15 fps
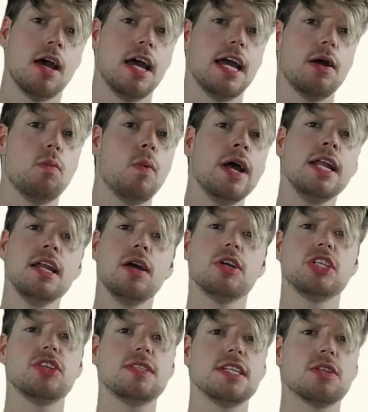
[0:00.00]
When
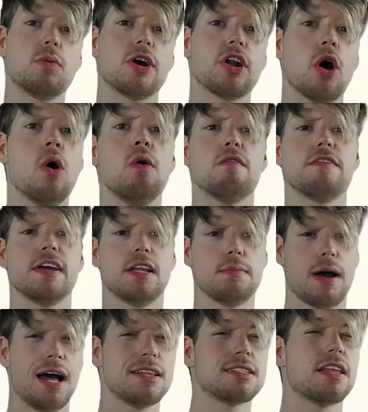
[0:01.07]
you see the word of in
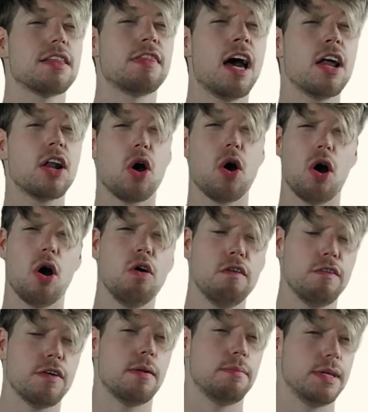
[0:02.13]
maths, that
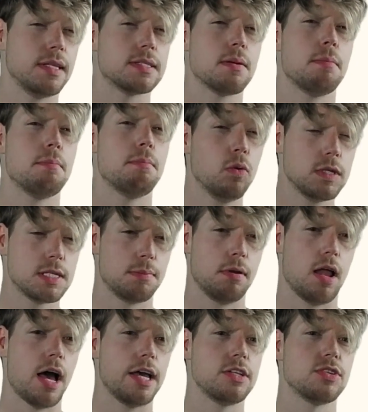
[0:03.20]
often means
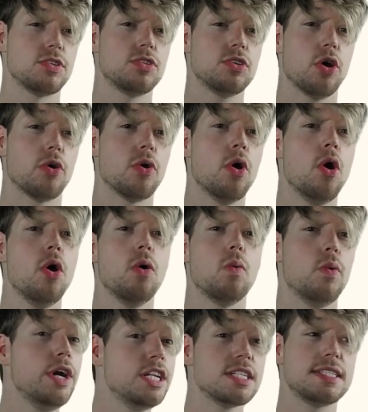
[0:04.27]
multiply. So
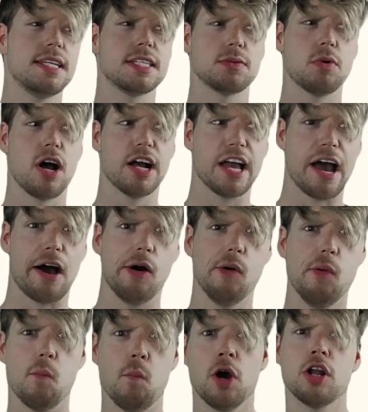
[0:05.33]
we just need to work out
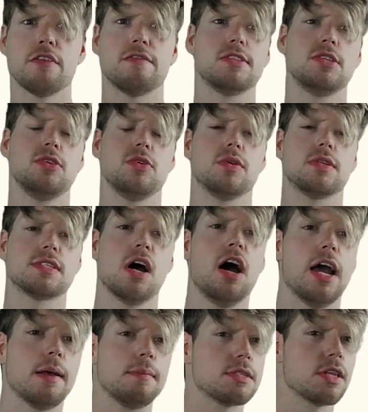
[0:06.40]
1/2
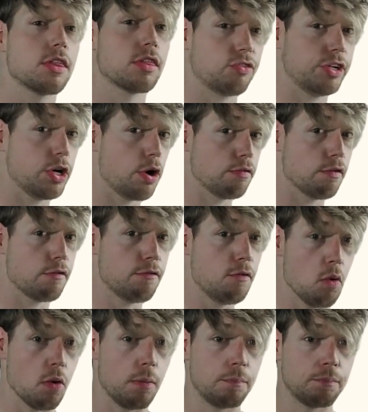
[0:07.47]
× 3/4.